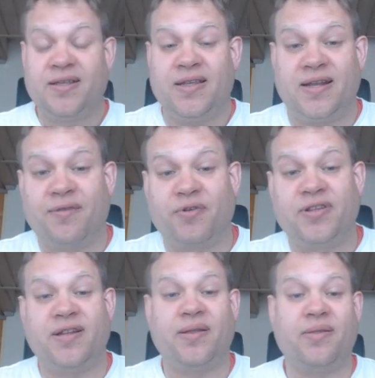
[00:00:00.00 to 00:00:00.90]
He never
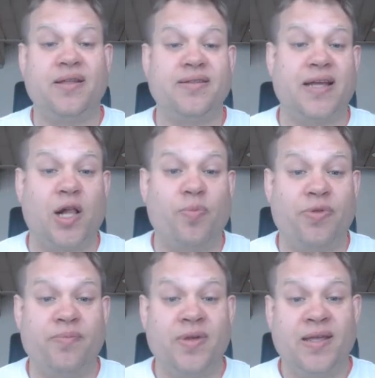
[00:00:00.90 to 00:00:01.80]
did anything to help
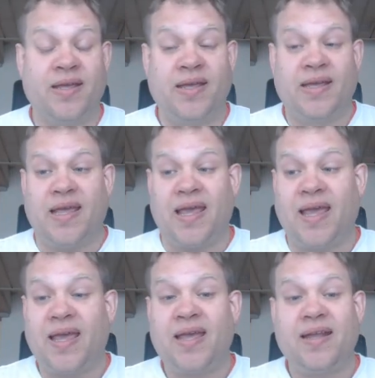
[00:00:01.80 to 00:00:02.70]
them,
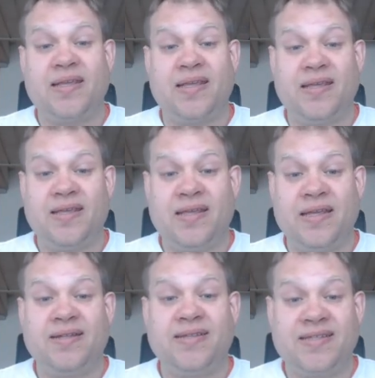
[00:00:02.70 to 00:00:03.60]
and
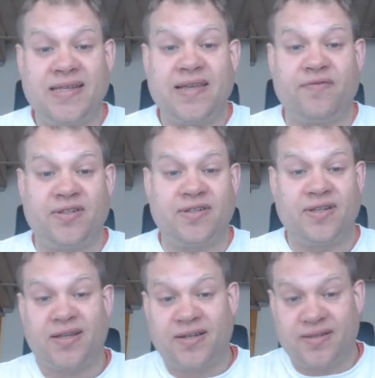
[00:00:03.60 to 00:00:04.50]
he deceived
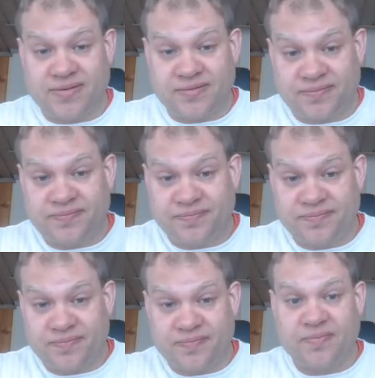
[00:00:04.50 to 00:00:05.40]
the
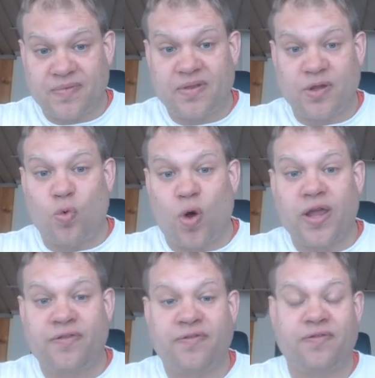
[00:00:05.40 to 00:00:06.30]

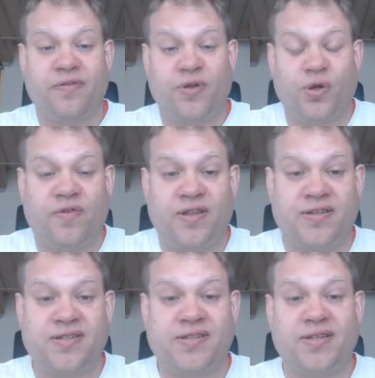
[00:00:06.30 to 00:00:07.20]
wife of
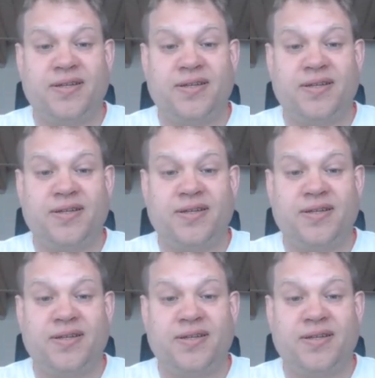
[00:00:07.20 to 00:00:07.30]
his